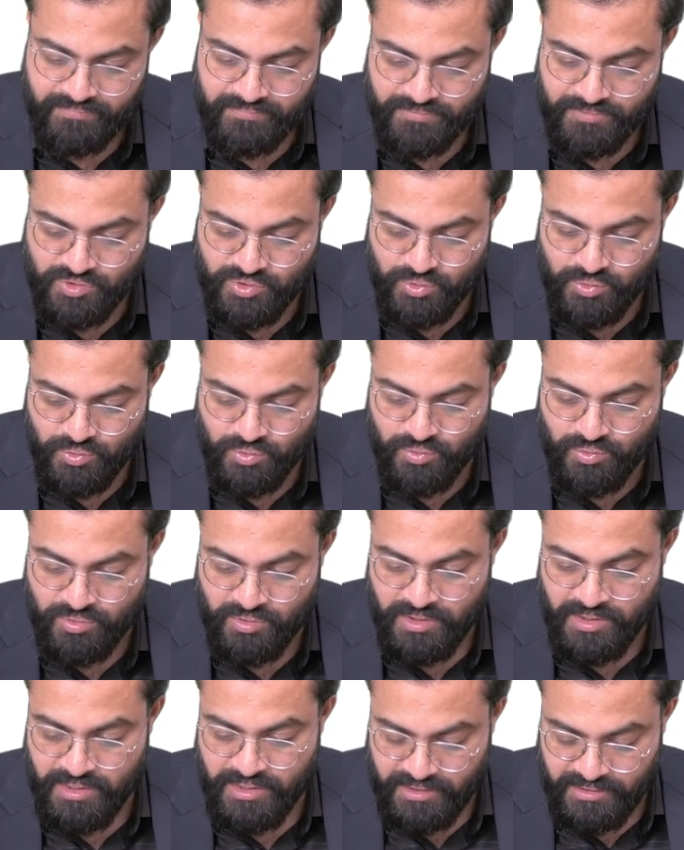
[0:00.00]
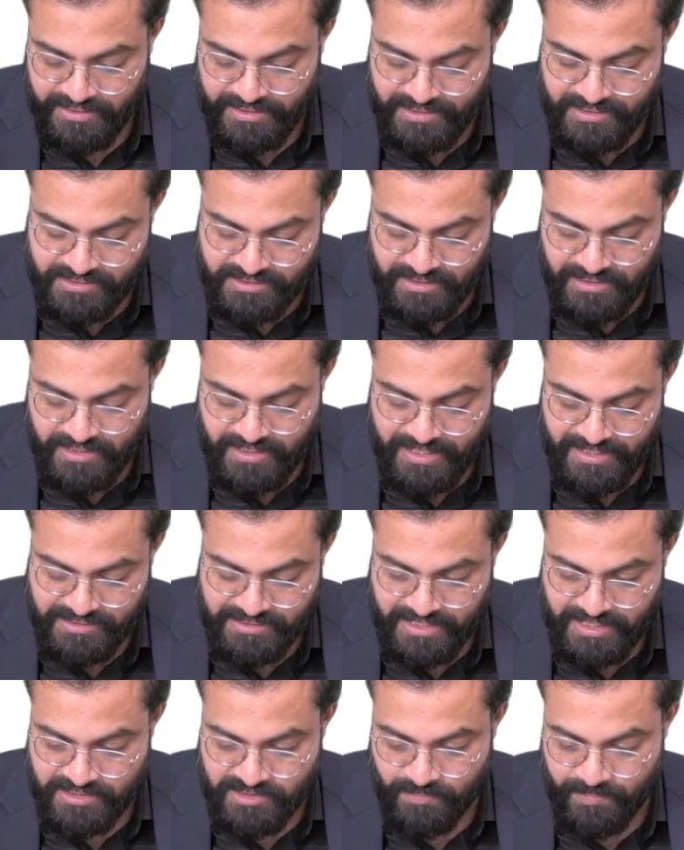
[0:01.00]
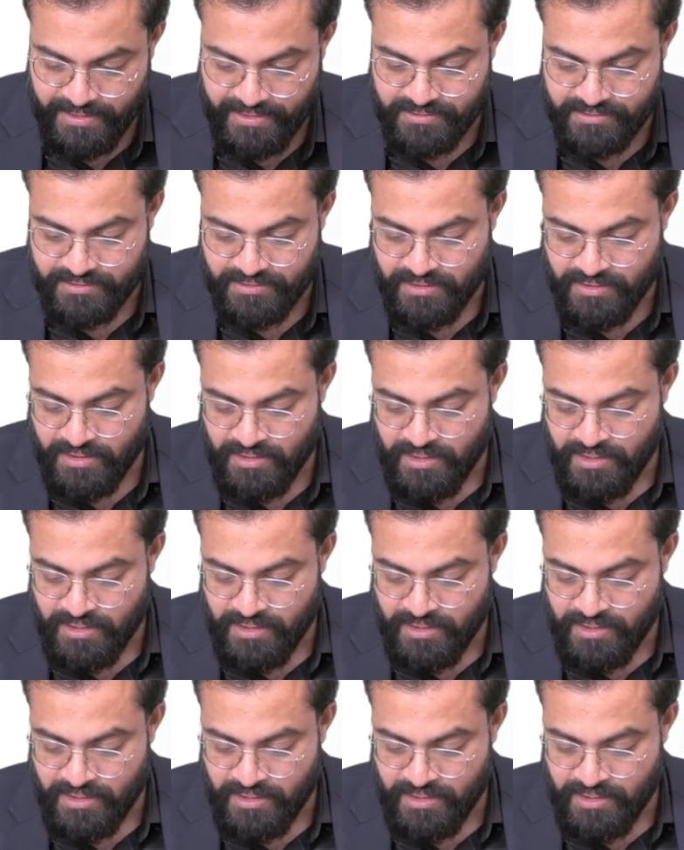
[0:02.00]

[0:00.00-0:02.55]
So that is the next aspect.